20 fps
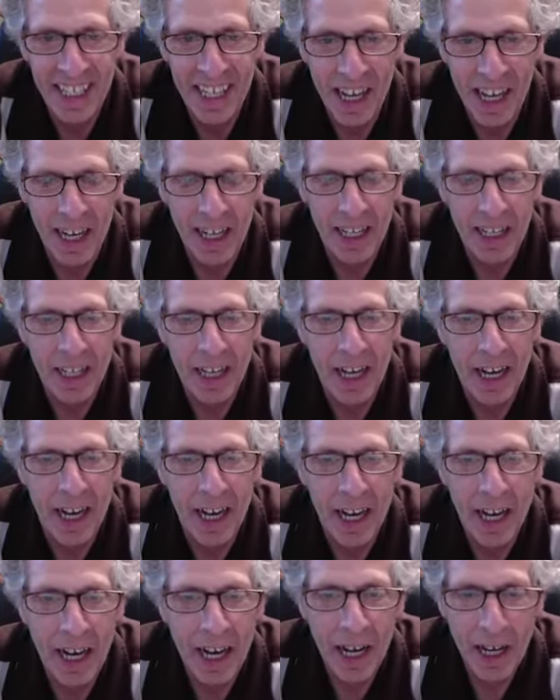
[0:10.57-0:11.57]
yeah.
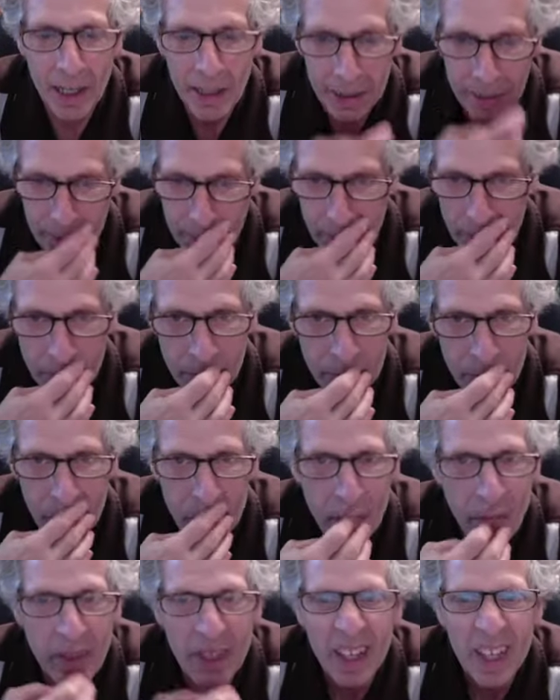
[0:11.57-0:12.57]
Uh,
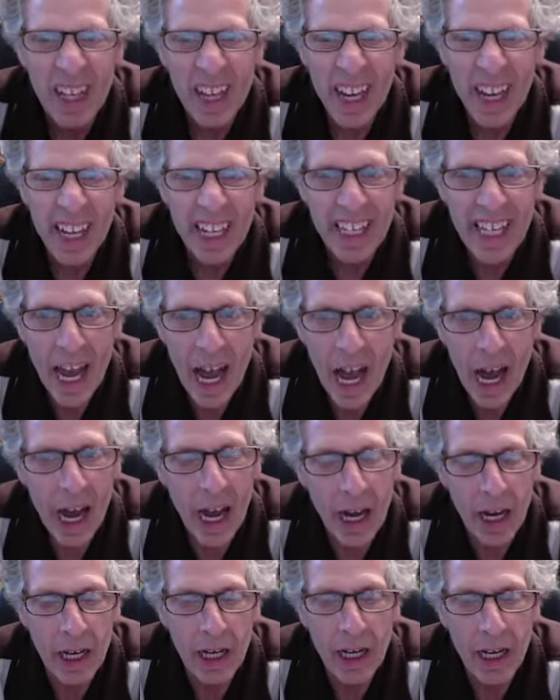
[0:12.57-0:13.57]
yeah.